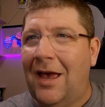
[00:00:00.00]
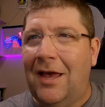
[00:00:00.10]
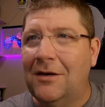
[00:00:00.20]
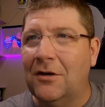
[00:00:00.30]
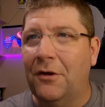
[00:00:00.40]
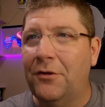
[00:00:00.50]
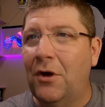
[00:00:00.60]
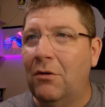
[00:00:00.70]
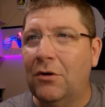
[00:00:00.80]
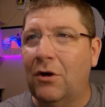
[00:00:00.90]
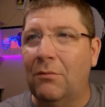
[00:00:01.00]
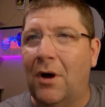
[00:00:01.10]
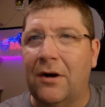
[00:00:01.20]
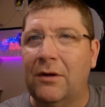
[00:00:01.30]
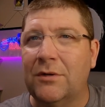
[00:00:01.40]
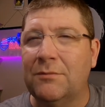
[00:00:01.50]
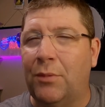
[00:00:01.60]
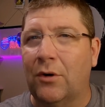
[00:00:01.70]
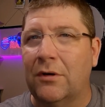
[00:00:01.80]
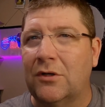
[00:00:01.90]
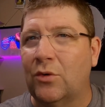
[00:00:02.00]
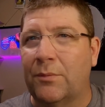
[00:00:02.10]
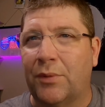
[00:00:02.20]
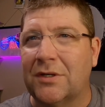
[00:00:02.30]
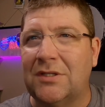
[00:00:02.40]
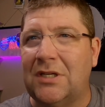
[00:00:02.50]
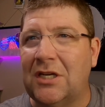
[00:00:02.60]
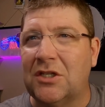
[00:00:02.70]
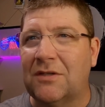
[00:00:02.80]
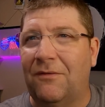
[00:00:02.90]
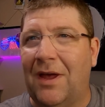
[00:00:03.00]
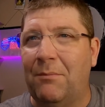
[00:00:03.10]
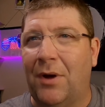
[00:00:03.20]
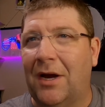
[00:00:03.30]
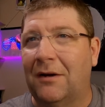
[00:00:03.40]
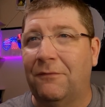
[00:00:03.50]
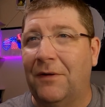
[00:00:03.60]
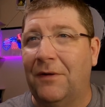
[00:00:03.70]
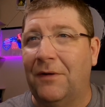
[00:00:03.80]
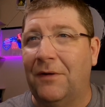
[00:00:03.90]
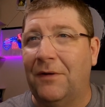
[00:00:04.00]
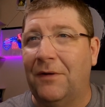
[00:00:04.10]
and although Komari was born to a prestigious vampire family,